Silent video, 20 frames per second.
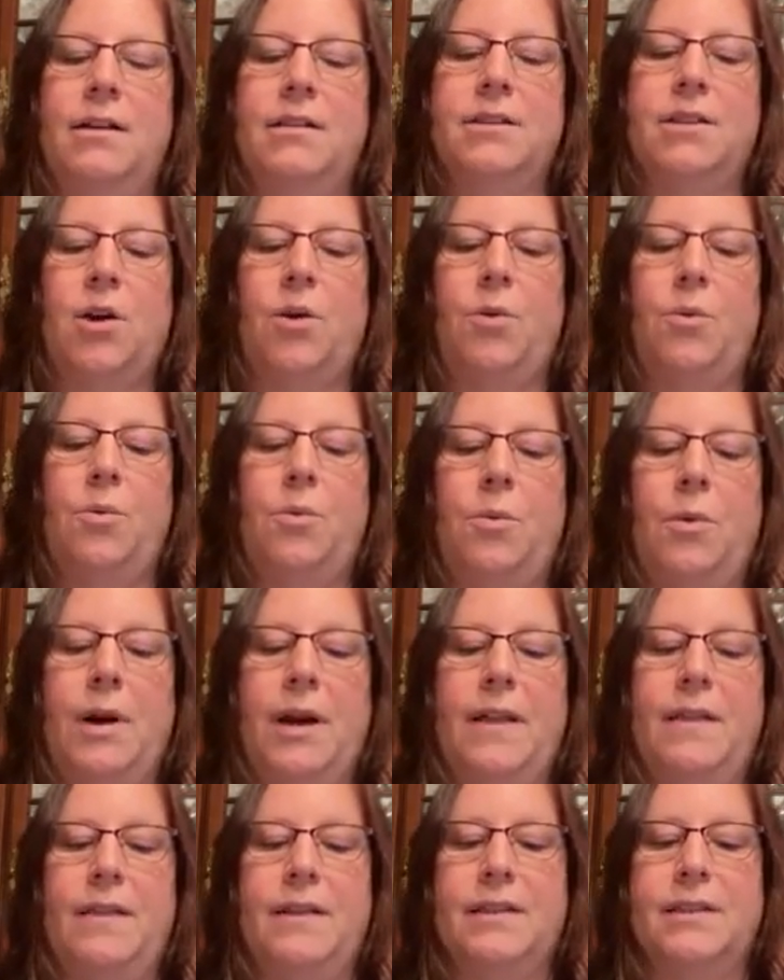So
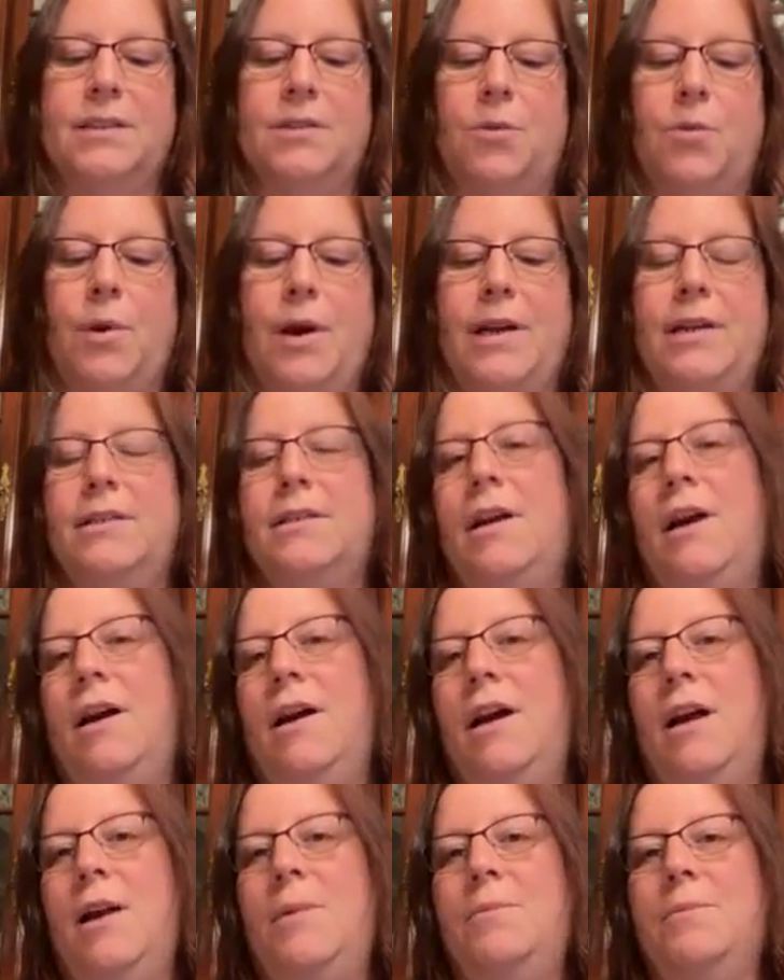in this great
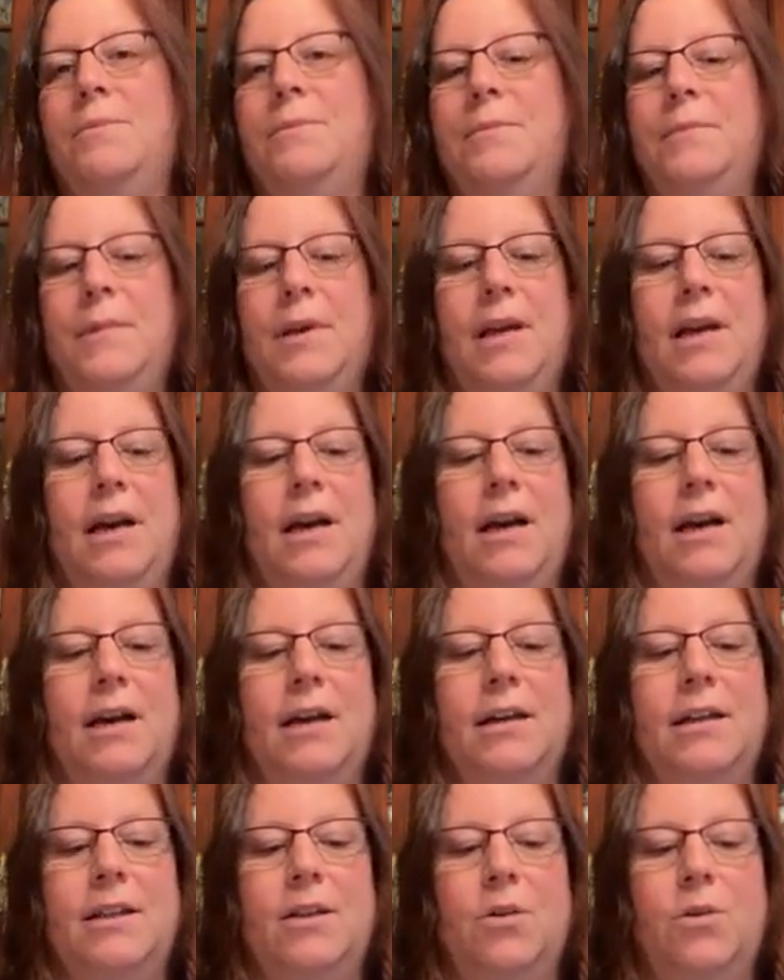time
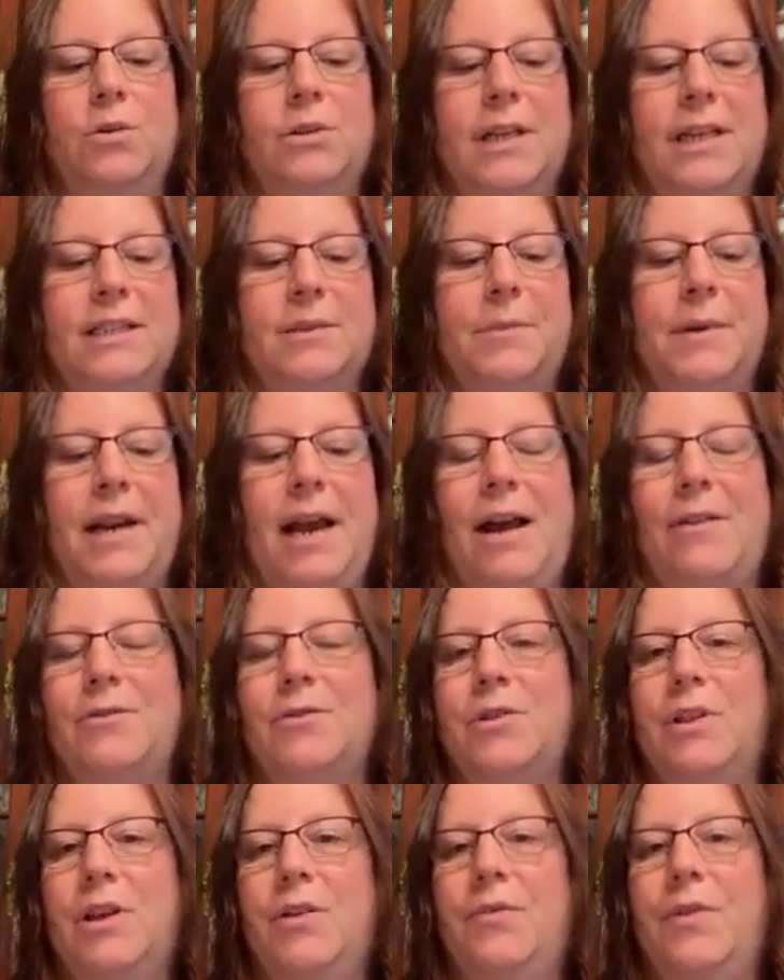in the Old Testament
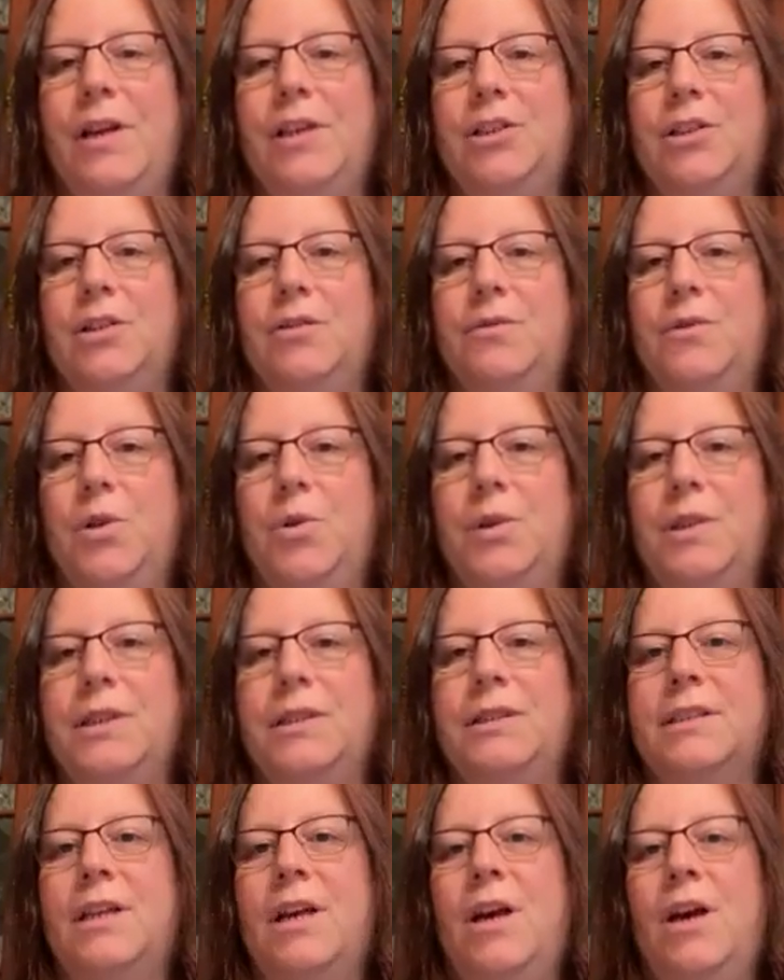after the invasion of
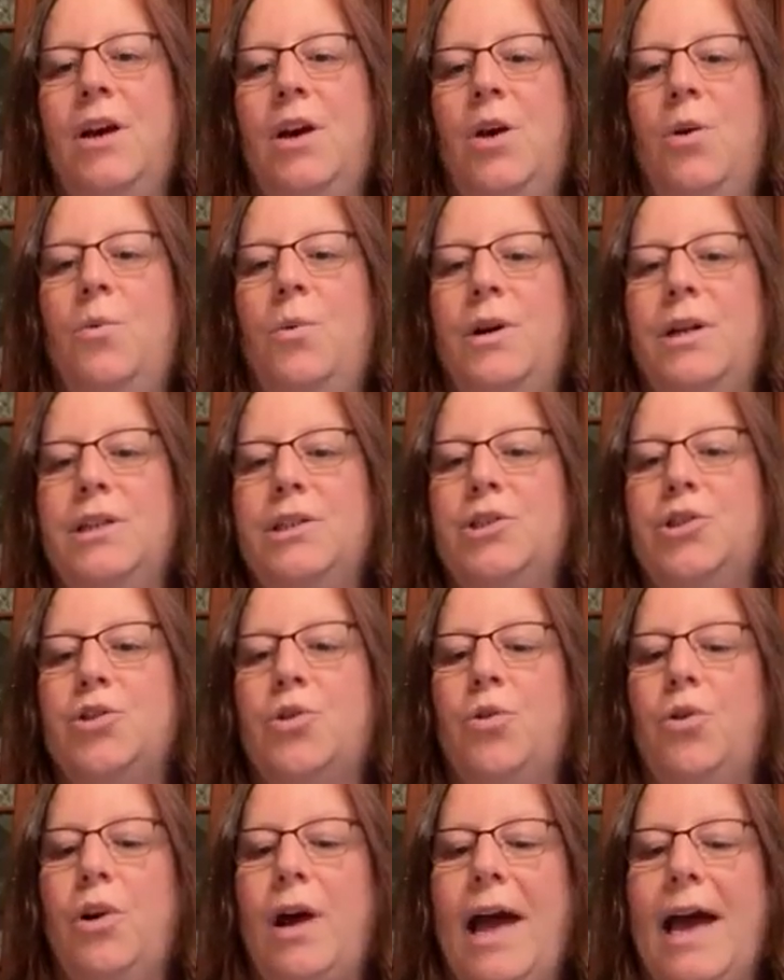locusts, what is
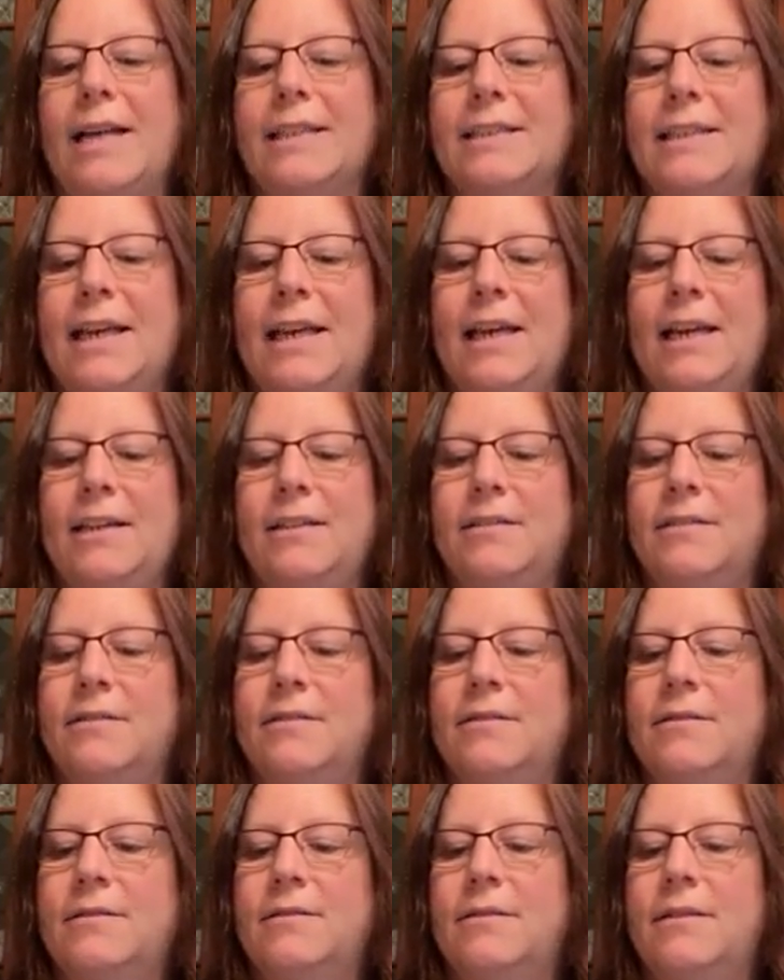Joel
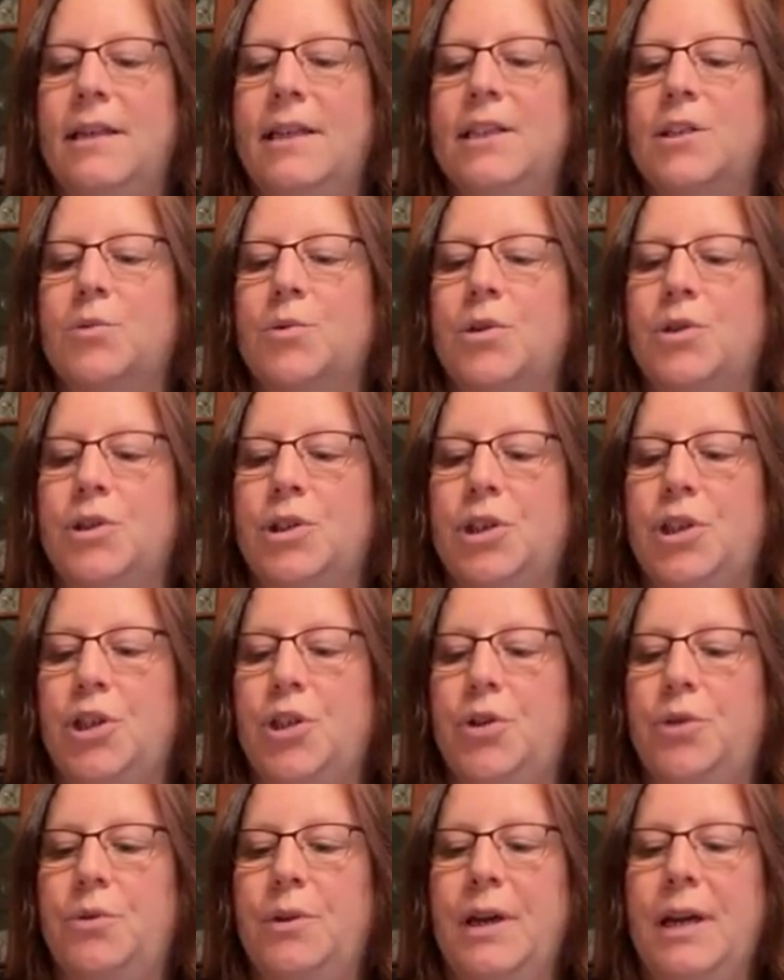asking Israel to
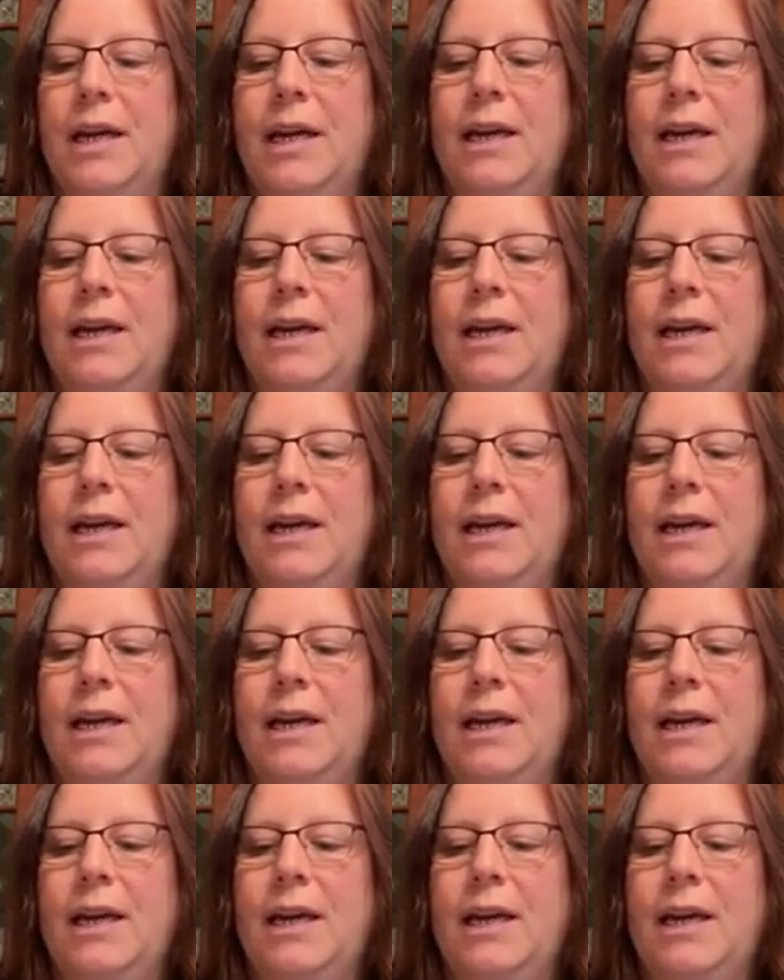do?